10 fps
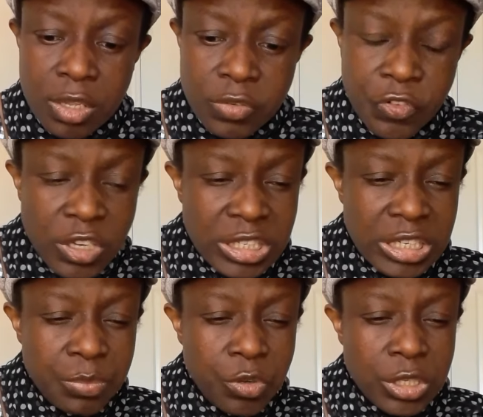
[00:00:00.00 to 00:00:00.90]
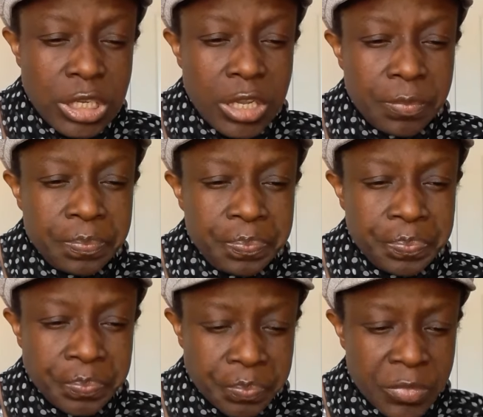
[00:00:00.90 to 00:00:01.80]
First Timothy.
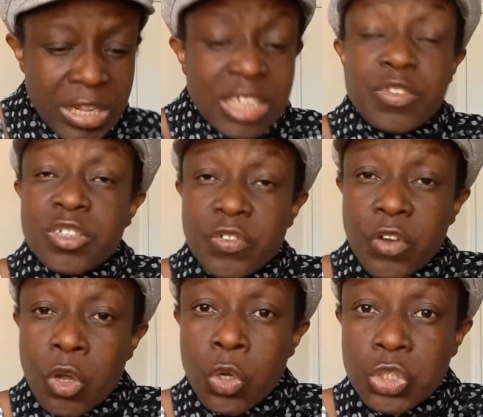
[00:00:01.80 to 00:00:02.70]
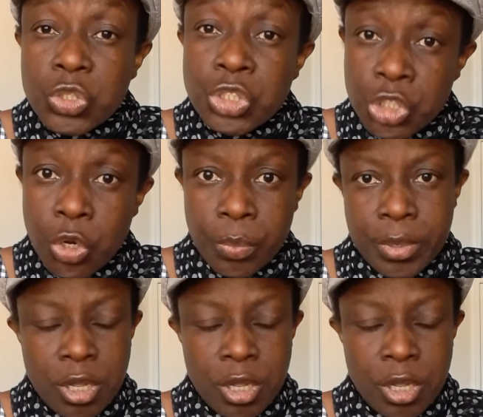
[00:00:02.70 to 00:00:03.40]
Let's first of all go to Job.